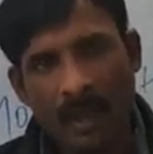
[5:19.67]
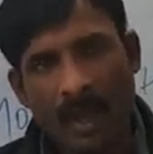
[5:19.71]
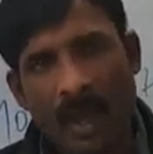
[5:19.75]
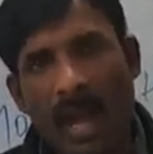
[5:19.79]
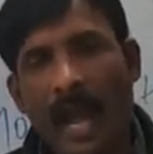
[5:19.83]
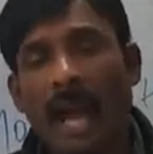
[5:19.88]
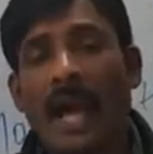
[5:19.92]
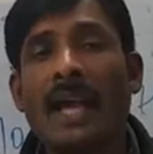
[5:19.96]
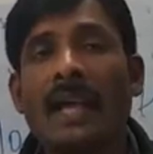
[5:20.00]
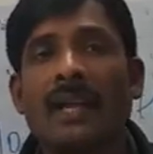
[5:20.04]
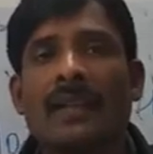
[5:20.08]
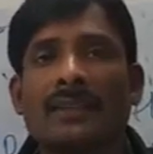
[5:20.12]

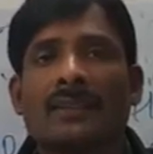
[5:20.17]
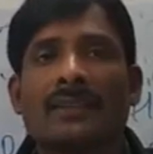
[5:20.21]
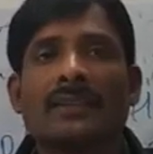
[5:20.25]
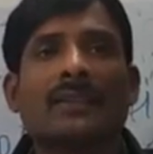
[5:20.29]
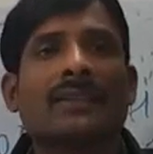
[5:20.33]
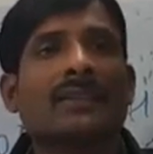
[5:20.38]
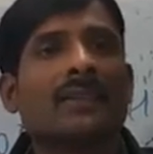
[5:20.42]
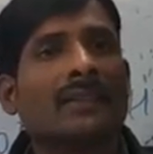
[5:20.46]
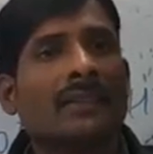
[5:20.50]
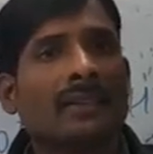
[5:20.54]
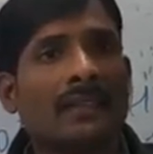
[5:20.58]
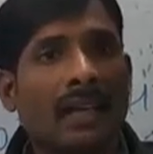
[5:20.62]
and
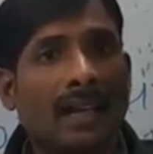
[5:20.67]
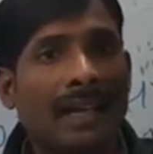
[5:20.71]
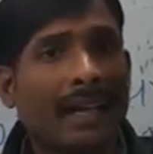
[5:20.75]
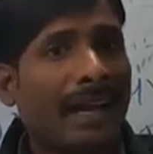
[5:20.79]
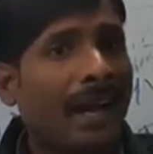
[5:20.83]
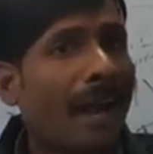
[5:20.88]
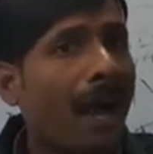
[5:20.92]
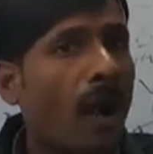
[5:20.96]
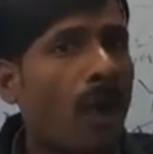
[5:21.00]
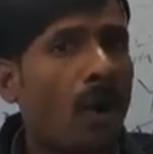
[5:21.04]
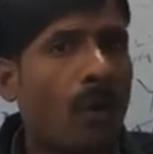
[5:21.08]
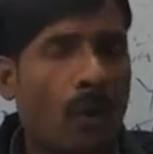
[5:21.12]
the
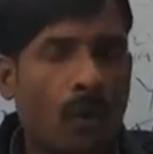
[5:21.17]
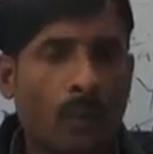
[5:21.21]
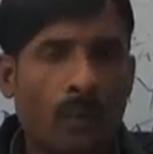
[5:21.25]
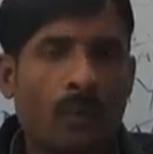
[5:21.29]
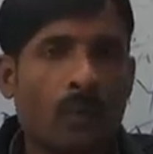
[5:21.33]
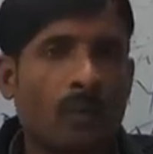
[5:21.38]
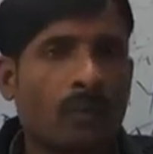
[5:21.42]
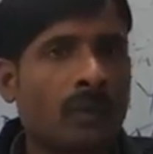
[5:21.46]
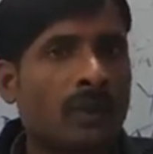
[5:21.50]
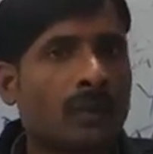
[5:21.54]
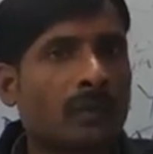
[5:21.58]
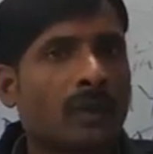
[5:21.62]
cow
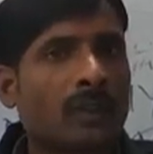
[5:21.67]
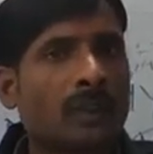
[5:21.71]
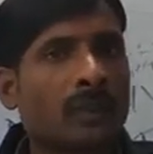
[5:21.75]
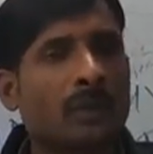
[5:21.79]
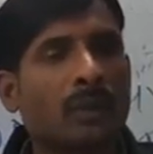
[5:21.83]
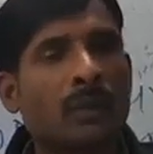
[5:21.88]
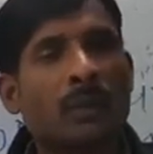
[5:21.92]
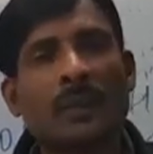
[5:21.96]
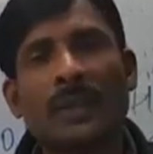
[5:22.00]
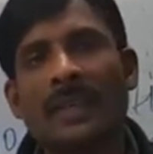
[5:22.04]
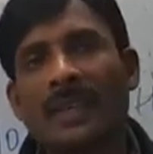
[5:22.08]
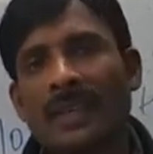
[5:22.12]
which was
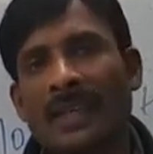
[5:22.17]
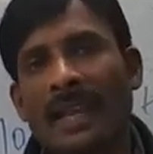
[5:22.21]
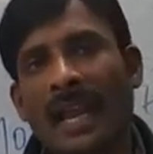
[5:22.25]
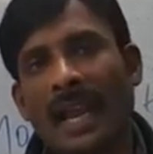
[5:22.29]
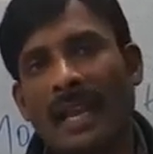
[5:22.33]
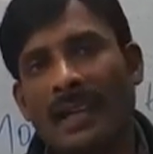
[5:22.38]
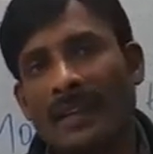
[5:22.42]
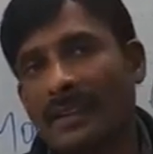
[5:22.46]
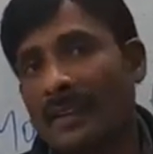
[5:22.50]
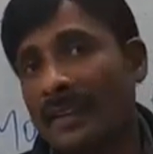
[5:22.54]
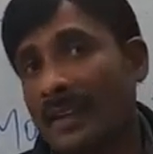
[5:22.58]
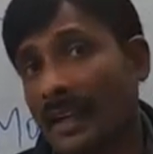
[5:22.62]
looking
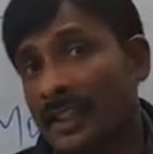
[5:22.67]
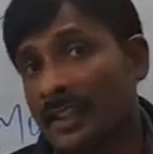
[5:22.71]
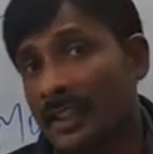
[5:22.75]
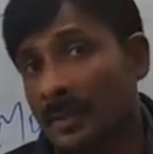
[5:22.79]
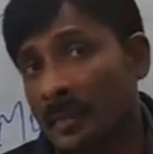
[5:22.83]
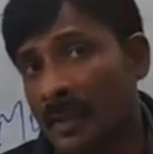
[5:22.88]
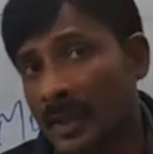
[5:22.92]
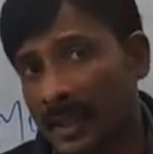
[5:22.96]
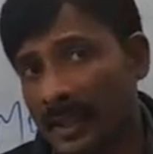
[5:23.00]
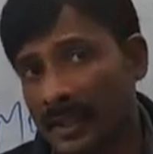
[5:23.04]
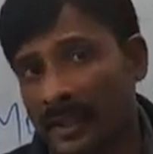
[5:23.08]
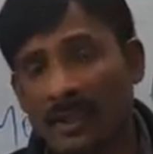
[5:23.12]
like a
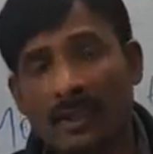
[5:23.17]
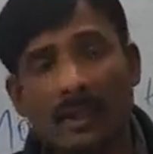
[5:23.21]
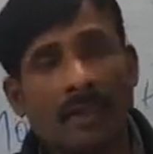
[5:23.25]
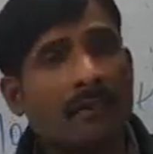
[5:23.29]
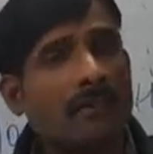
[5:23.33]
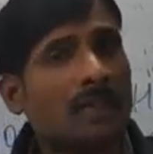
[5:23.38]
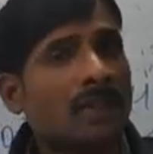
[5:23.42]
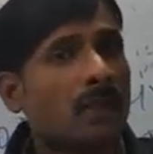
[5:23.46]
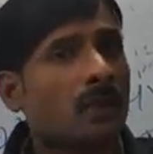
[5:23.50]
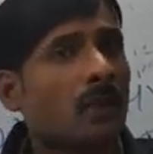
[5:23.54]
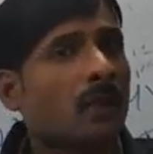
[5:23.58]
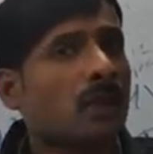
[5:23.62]
Lakshmi
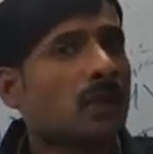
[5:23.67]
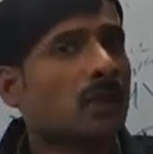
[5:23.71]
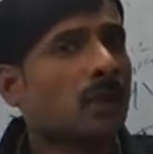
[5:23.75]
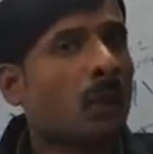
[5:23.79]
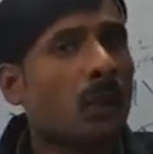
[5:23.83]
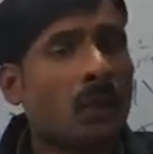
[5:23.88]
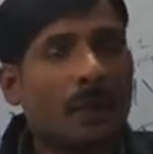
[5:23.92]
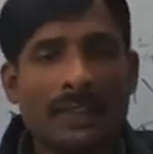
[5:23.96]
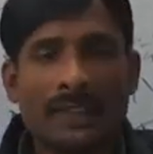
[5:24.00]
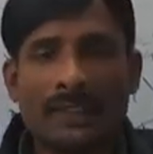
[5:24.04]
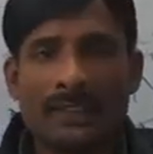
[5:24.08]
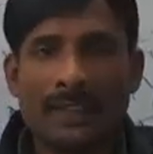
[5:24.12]
which was
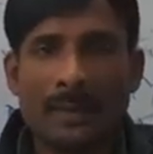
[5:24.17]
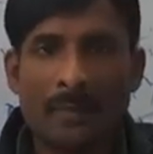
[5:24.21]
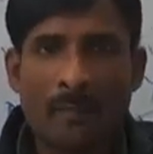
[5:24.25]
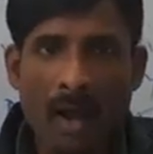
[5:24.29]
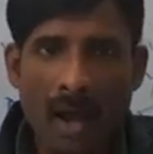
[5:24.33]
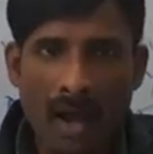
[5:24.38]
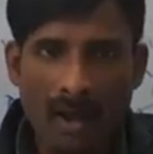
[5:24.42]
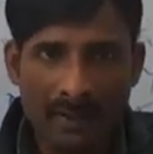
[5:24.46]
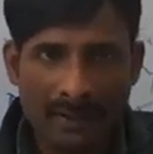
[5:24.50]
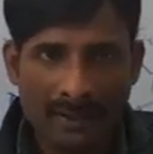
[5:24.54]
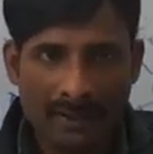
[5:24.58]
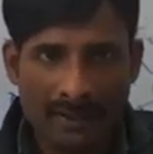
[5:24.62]
sold in the
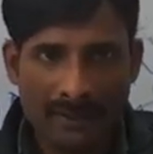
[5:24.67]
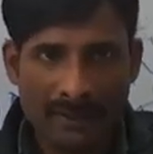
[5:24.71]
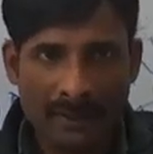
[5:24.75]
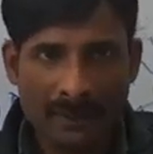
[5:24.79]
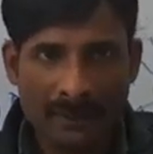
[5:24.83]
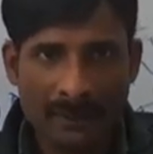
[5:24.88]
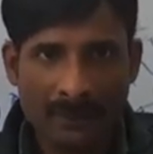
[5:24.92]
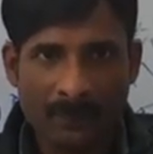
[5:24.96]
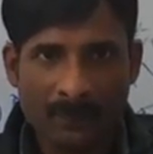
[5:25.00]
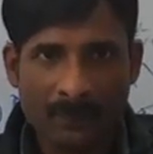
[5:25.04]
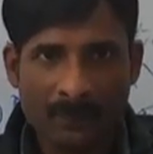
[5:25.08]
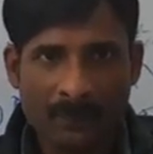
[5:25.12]
market.
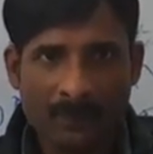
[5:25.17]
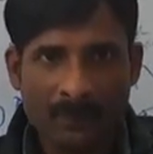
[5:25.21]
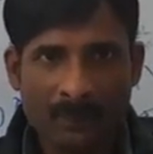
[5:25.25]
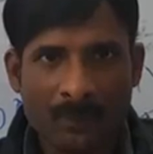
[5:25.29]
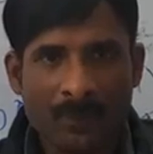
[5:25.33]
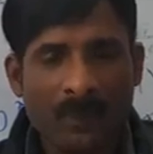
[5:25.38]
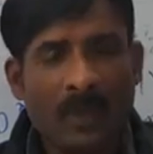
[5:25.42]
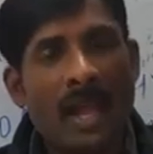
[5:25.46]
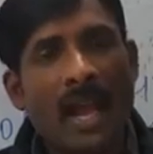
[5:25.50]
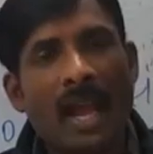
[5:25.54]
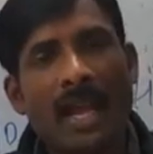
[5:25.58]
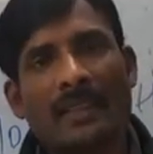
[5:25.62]

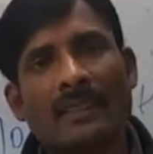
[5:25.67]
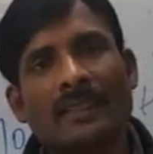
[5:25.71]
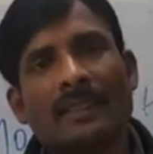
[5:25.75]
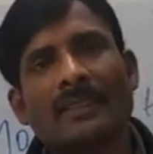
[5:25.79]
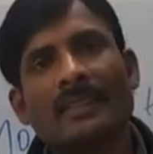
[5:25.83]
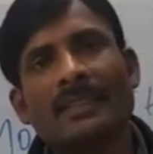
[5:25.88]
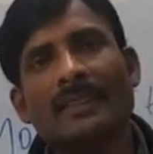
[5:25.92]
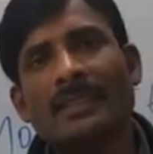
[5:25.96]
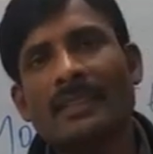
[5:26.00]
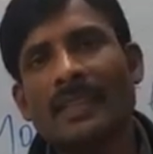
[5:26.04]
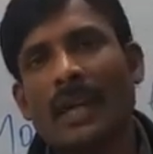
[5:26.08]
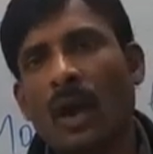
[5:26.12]
And this
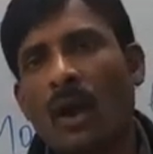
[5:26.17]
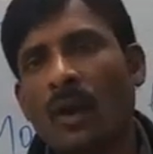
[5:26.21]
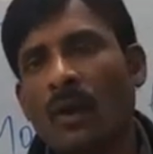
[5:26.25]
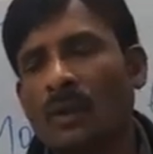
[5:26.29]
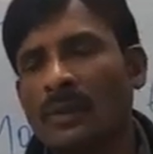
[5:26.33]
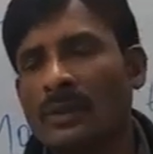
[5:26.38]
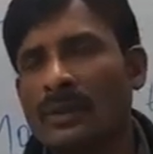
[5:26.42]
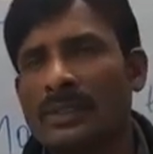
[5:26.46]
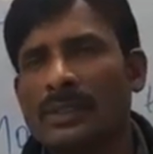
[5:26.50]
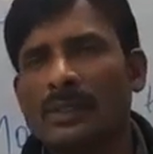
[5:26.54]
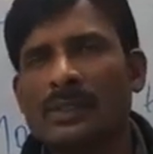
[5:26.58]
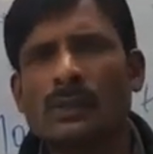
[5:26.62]
is how
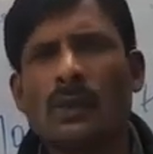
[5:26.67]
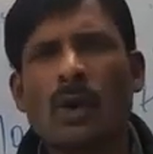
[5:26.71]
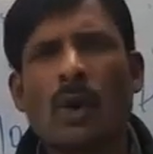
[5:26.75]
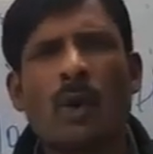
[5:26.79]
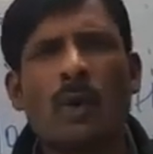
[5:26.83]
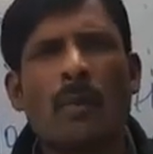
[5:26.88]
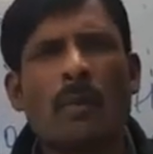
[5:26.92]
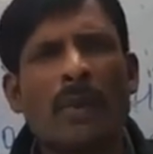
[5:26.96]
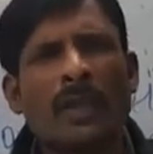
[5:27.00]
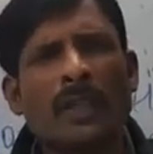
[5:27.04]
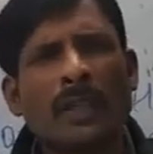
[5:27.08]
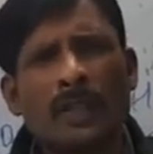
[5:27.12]
she saw
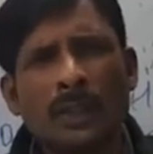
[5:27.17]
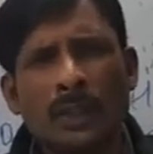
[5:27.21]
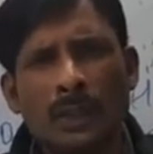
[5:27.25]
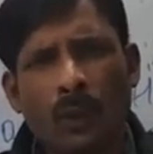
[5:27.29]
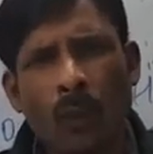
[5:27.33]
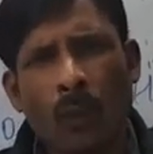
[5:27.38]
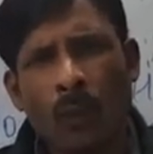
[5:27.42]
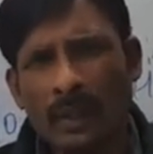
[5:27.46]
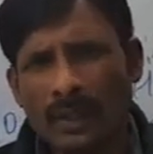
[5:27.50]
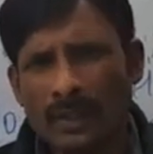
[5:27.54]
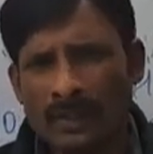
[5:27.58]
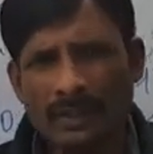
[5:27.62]
many
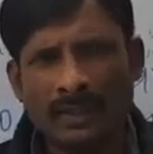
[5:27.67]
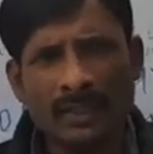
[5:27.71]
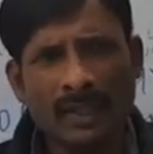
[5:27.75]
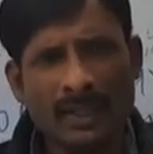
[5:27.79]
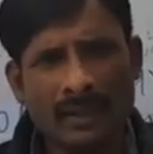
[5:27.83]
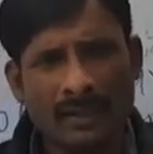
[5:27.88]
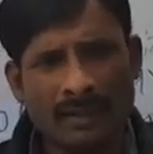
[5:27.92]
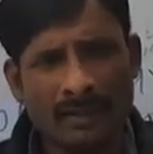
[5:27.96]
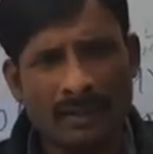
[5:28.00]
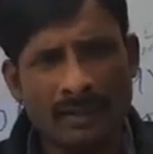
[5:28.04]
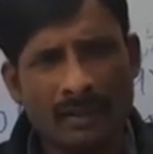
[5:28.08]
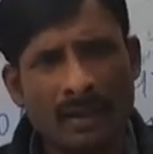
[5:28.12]
drawings
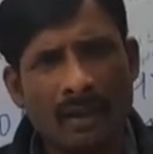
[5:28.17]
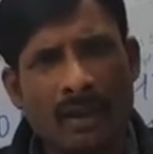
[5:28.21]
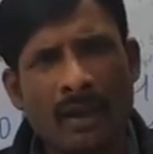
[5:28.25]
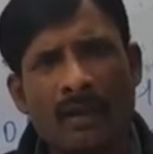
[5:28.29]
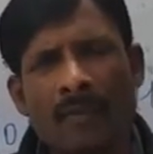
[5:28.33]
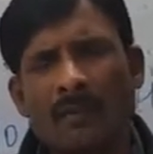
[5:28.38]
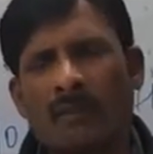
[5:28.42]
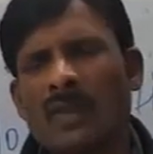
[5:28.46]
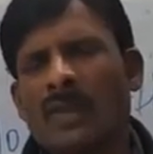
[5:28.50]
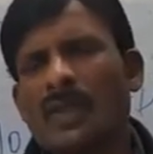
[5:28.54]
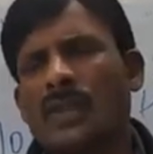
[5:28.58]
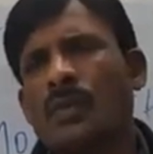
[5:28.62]
there
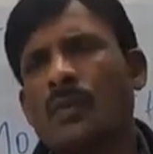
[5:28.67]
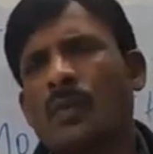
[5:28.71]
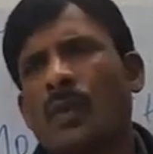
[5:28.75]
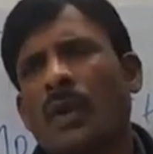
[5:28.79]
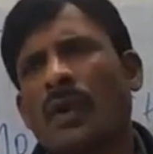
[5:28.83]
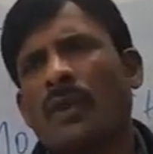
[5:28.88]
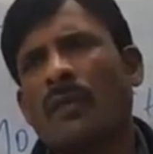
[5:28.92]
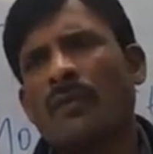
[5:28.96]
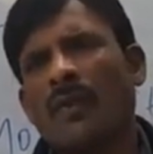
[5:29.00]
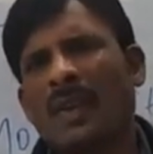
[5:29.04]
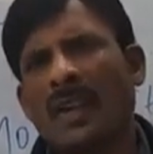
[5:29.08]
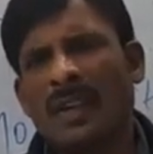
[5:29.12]
which
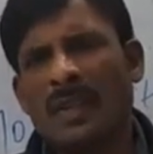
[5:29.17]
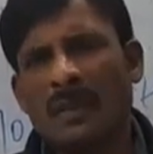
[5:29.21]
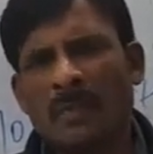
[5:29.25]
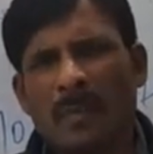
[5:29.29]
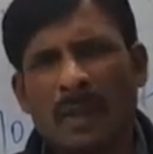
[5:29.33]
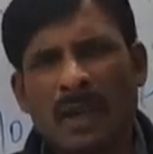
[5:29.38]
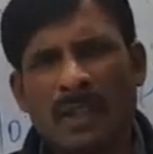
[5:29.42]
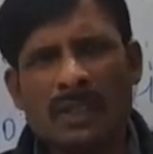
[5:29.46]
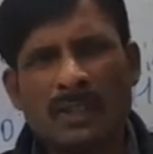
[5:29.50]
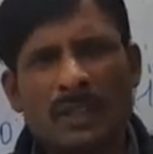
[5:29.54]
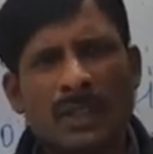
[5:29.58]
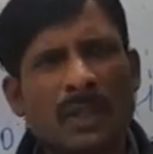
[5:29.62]
were very
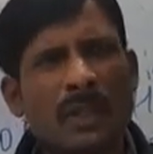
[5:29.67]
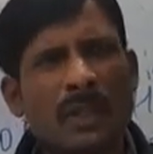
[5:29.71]
much